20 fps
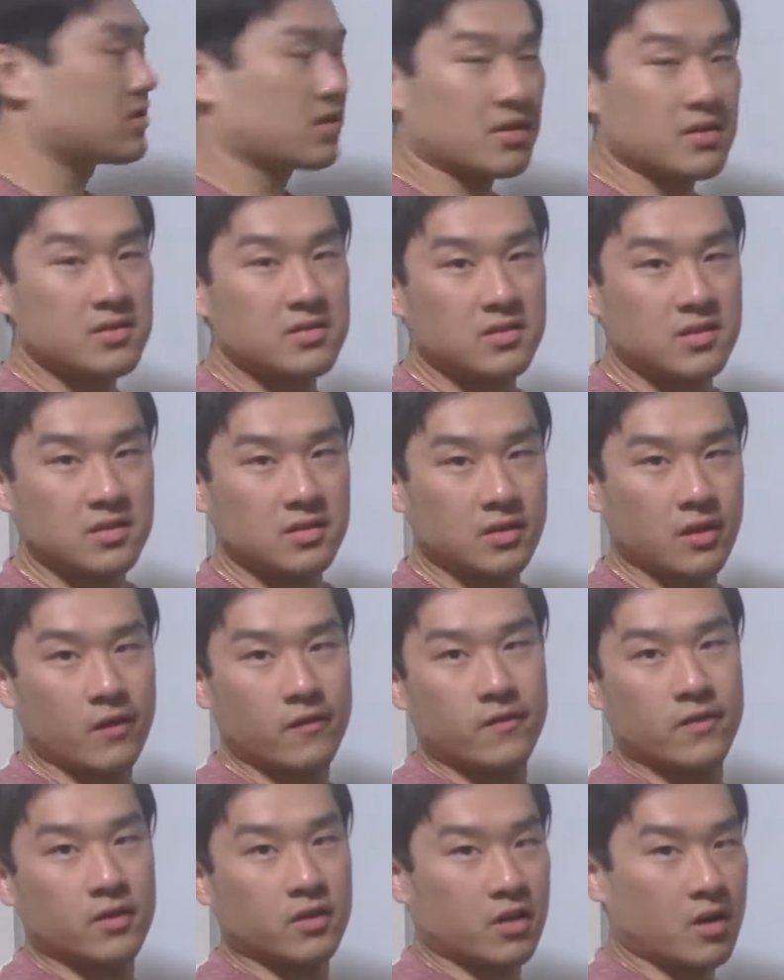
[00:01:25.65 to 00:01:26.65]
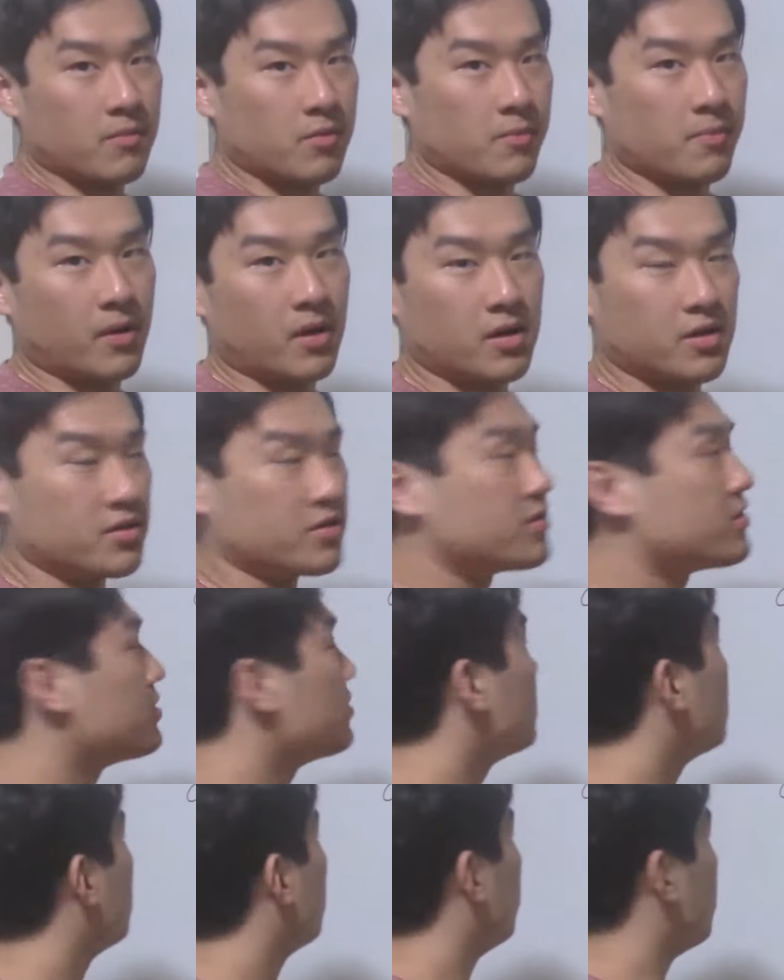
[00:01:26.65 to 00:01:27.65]
consist of a
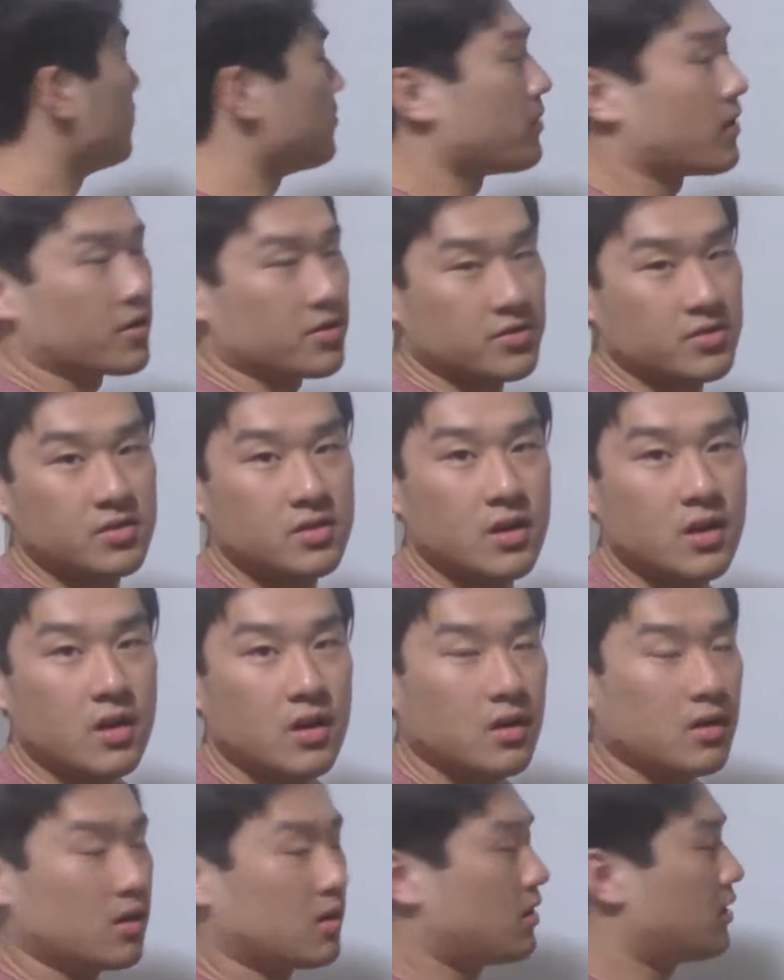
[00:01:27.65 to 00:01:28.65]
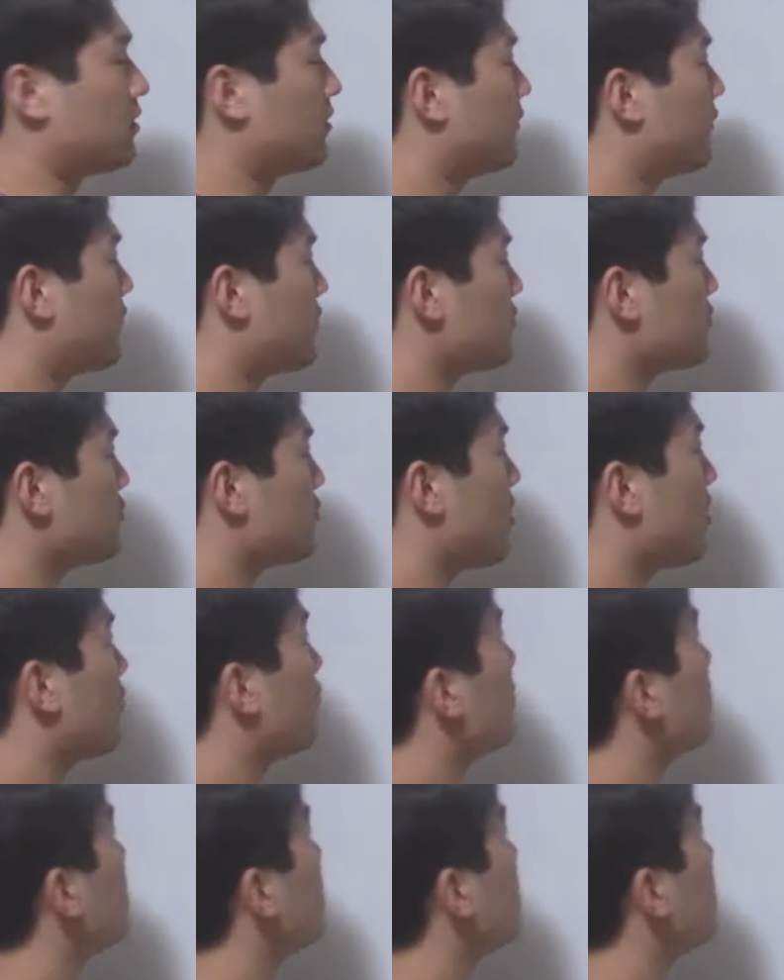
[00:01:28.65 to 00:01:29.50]
few parts. The first one will